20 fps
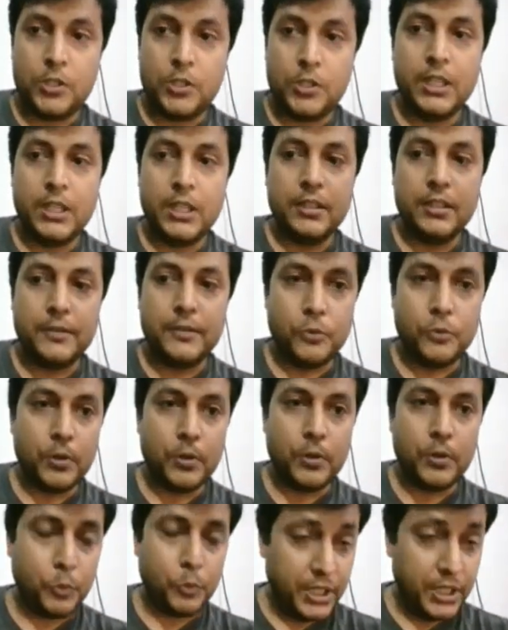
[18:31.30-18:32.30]
Koch's
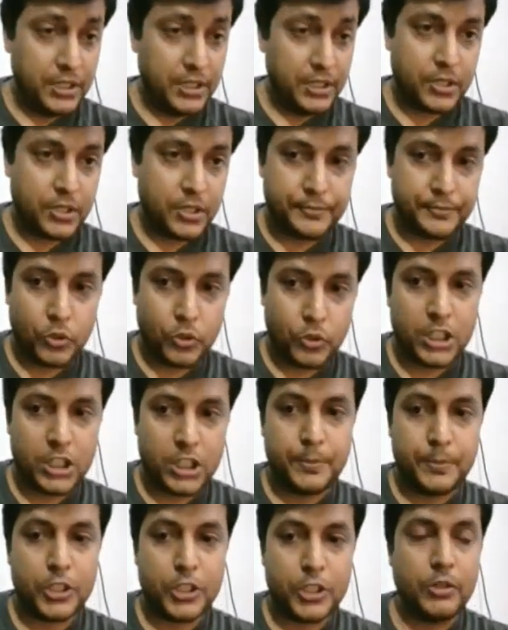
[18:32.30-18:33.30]
postulate, the 4
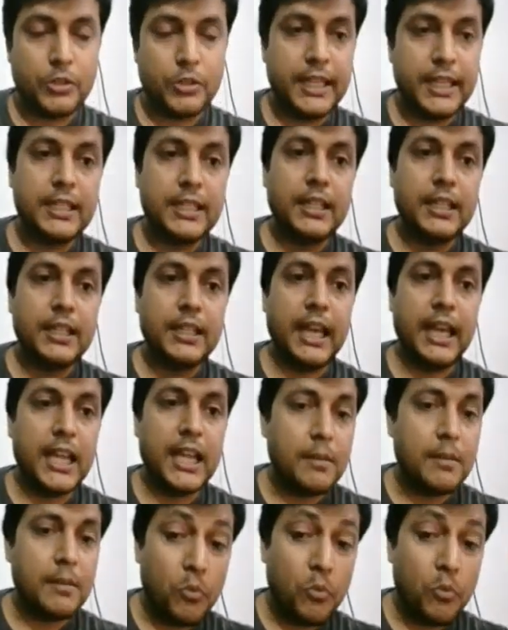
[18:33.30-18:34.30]
points of Koch's
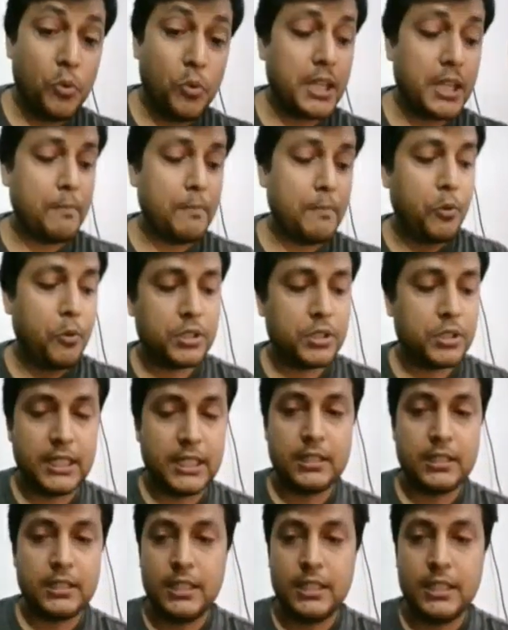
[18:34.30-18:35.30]
postulate, and
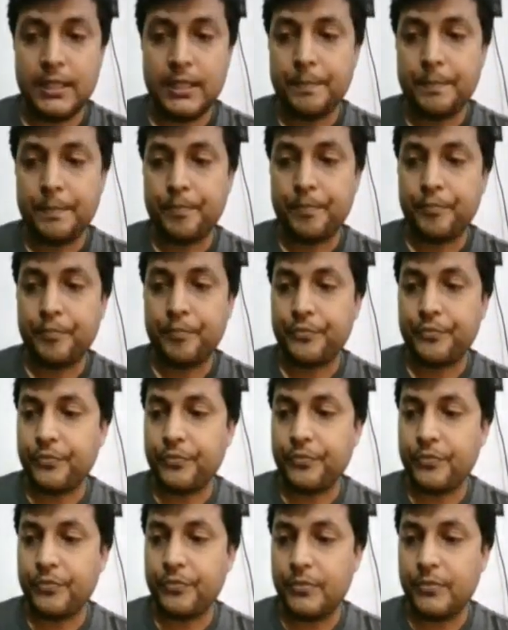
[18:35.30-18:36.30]
more
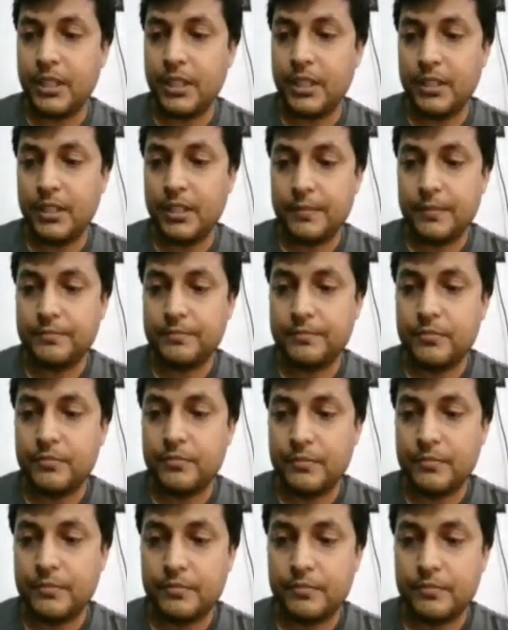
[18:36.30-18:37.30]
importantly
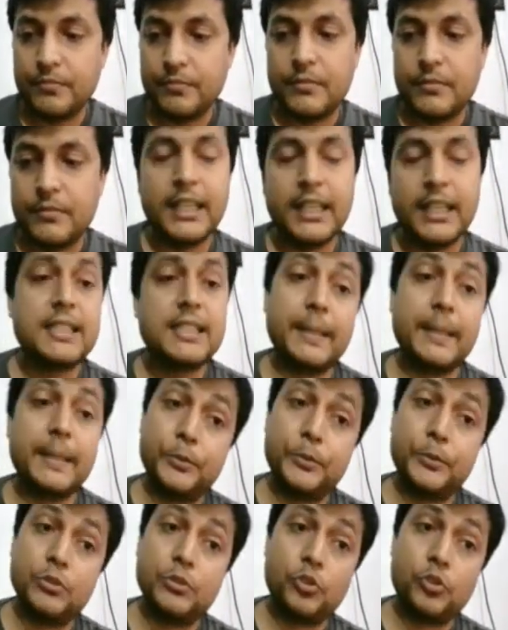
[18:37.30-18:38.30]
the
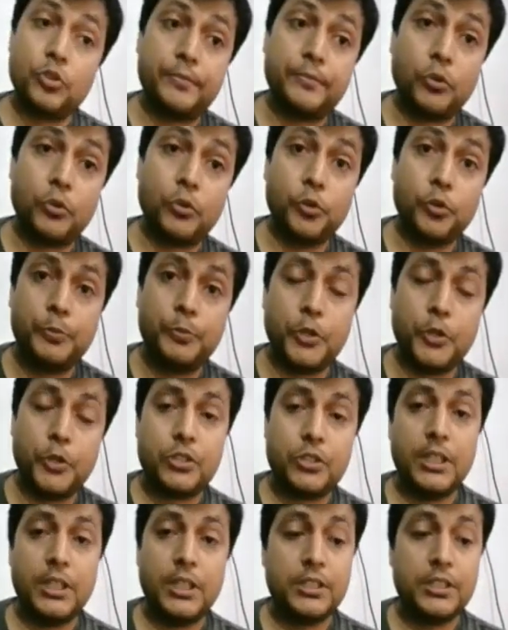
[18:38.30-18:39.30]
exceptions
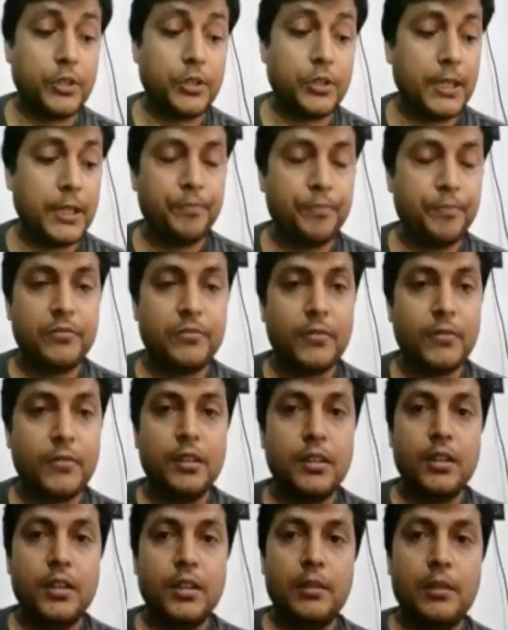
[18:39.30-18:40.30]
of Koch's postulate.
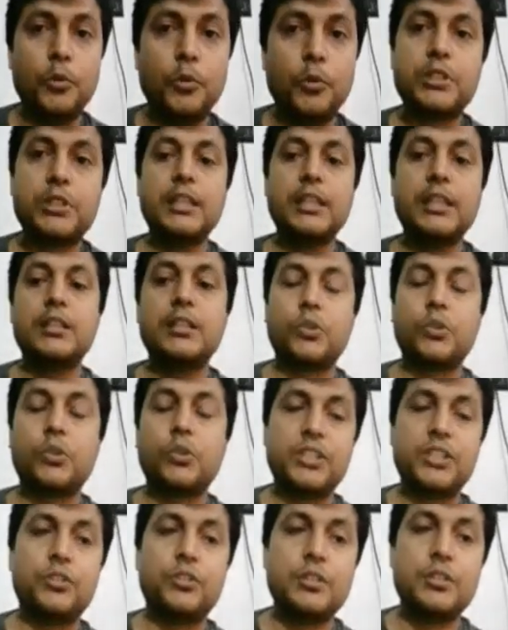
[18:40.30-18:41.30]
Okay,
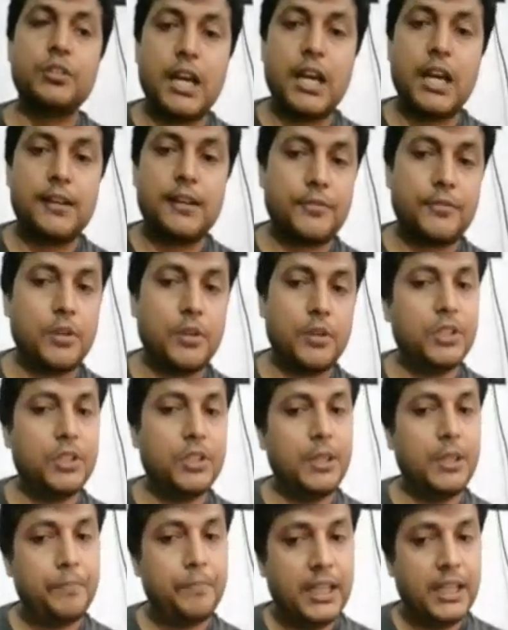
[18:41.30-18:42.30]
mostly the questions
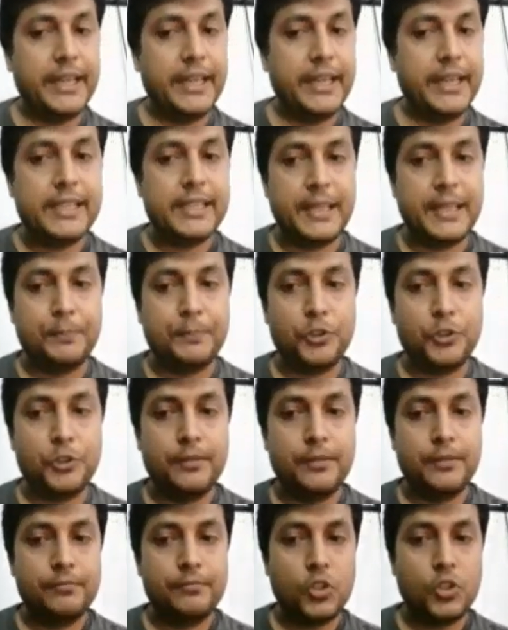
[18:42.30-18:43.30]
are from the
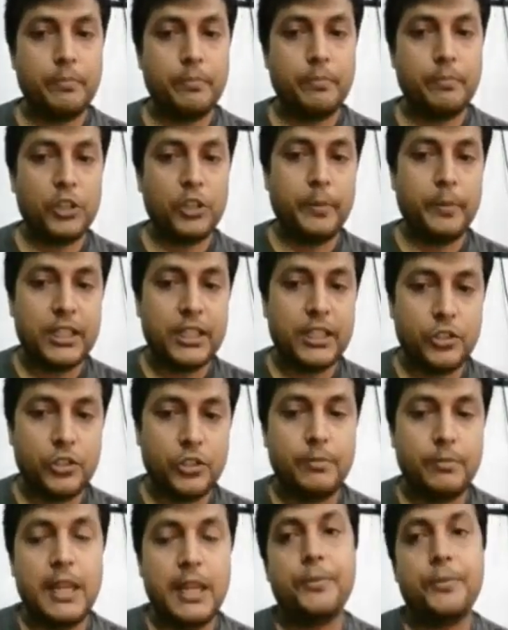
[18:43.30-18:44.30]
exception. So
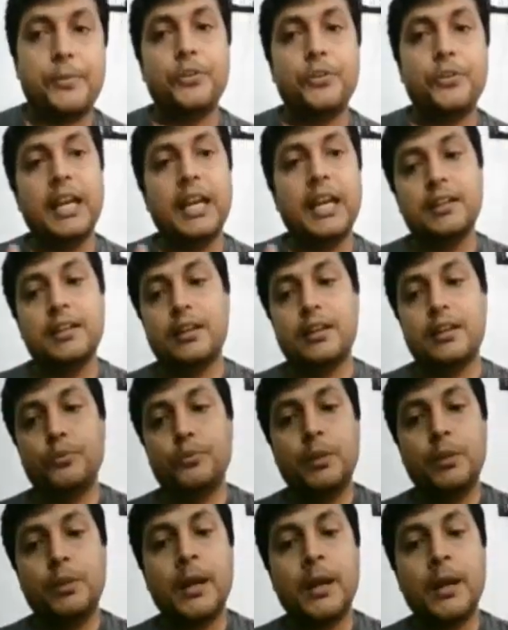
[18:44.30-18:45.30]
Mycobacterium
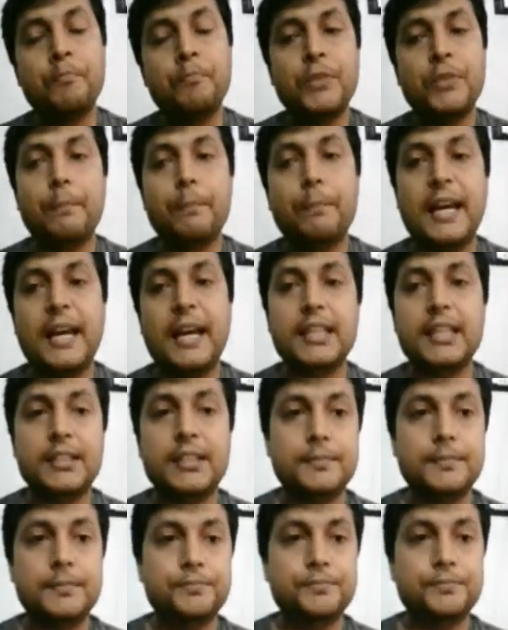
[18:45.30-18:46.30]
leprae and Treponema
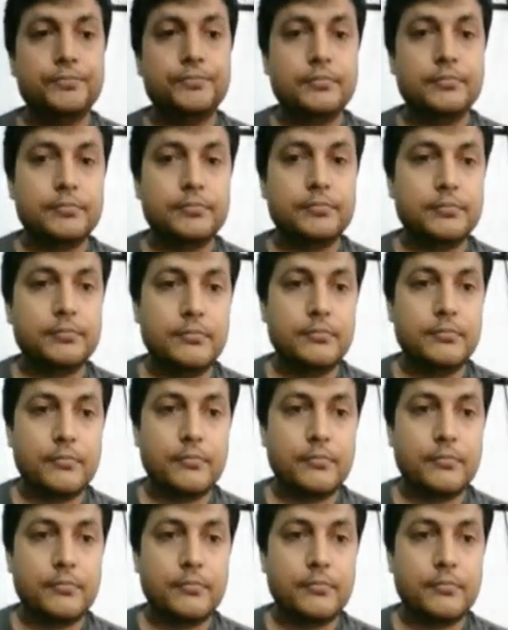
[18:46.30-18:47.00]
pallidum.